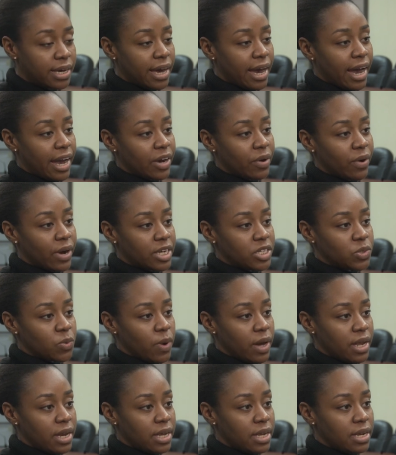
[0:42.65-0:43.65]
I
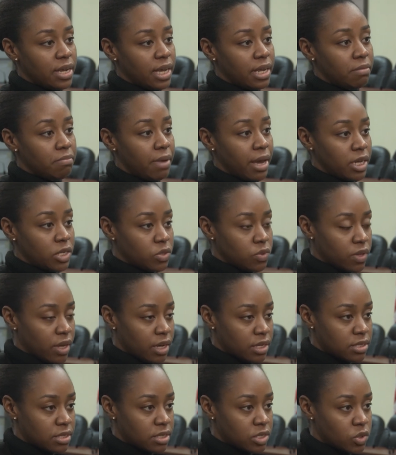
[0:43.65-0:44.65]
graduated in May
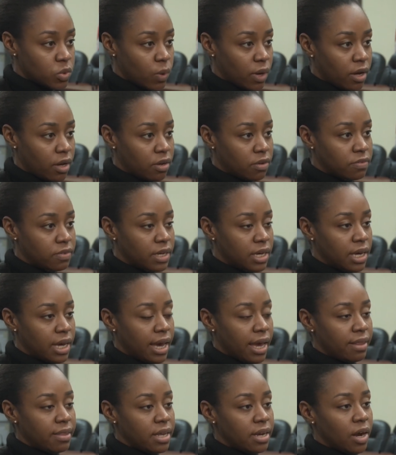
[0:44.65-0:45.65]
2012,
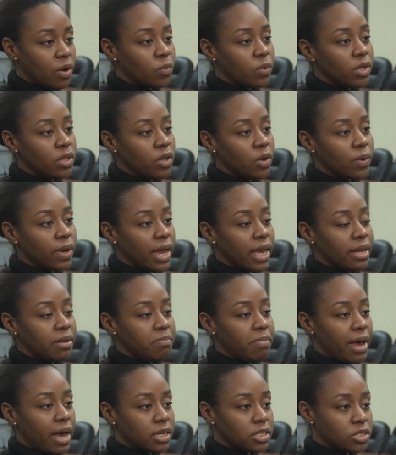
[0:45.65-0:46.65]
and then I relocated
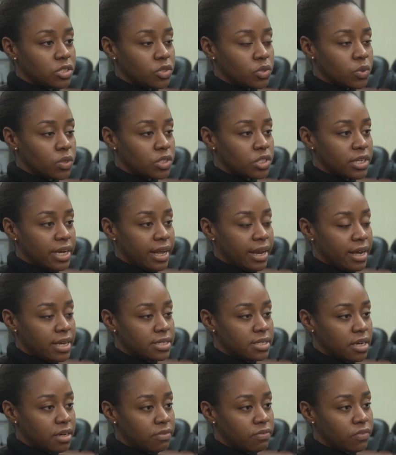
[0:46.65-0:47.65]
back to Georgia, and I
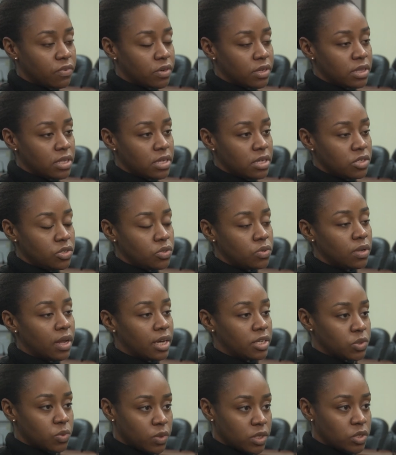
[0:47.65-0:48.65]
sat for the July
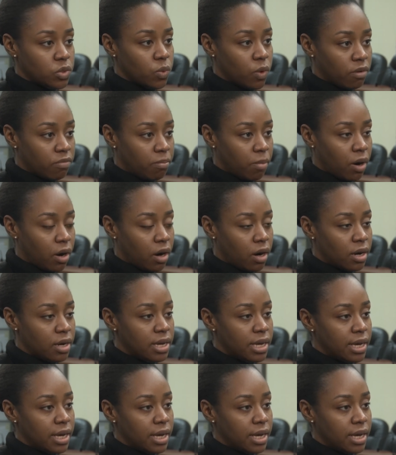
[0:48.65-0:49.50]
2012 bar,